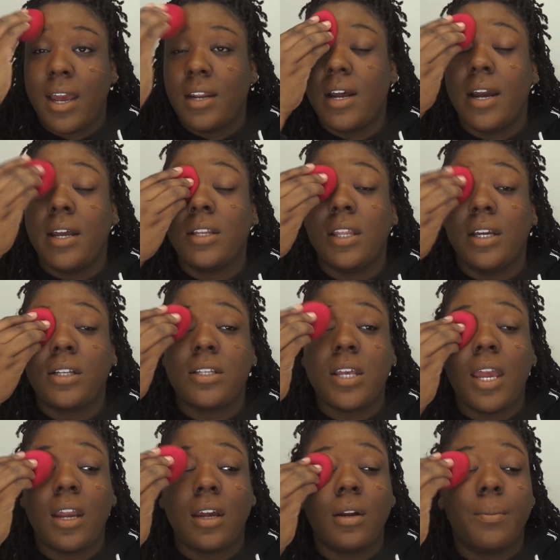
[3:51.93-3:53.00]
and I had like
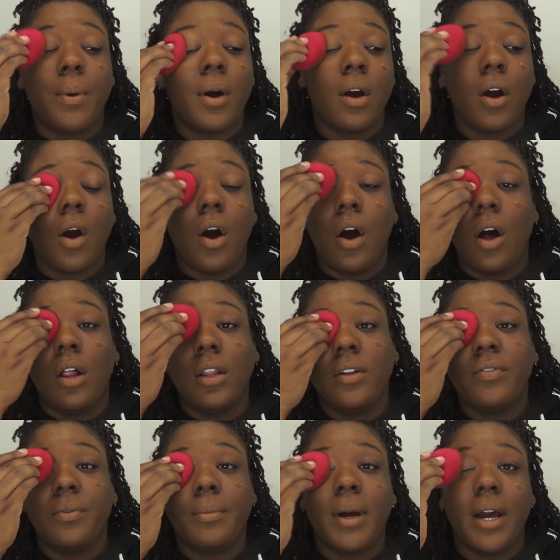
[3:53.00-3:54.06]
taken apart all
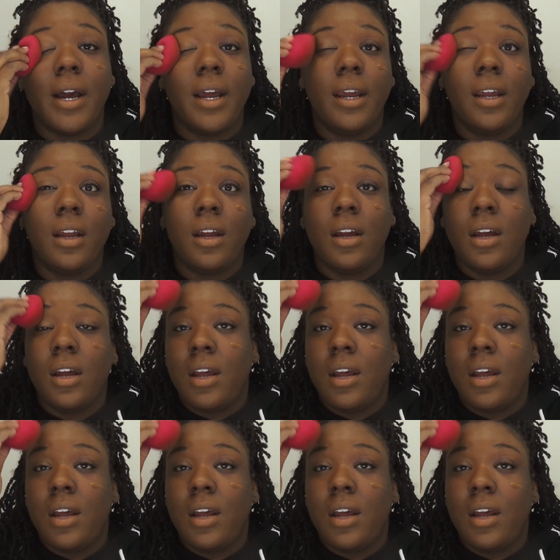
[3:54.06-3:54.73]
of my